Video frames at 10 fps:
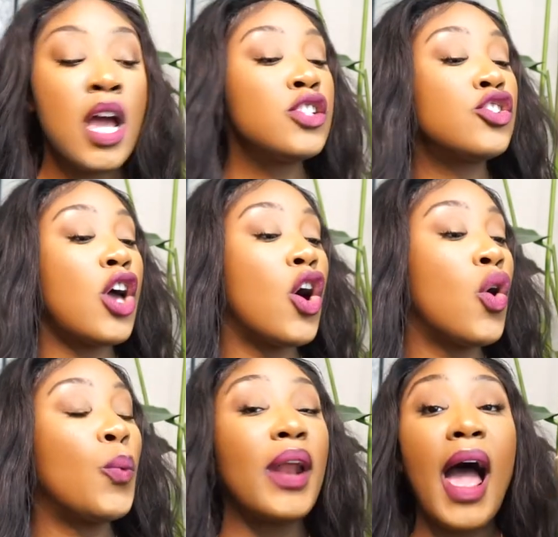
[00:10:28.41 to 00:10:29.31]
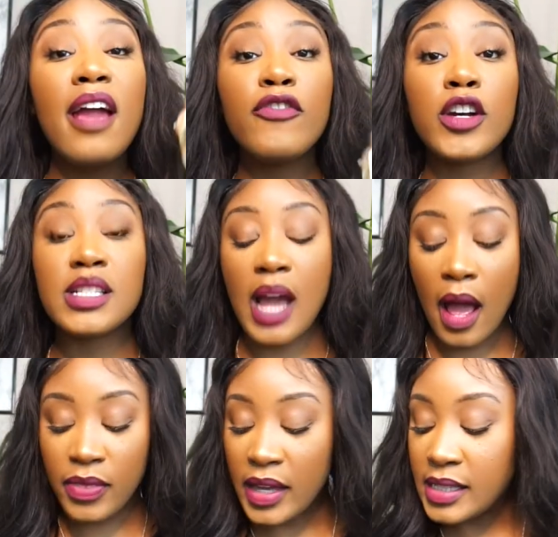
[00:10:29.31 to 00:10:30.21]
So when I first
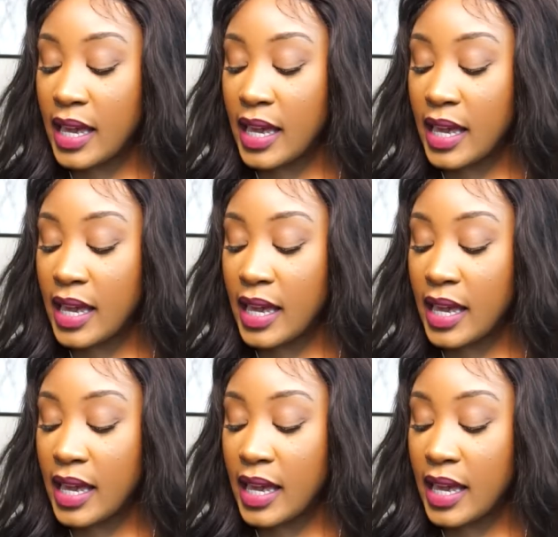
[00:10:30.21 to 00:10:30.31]
got this,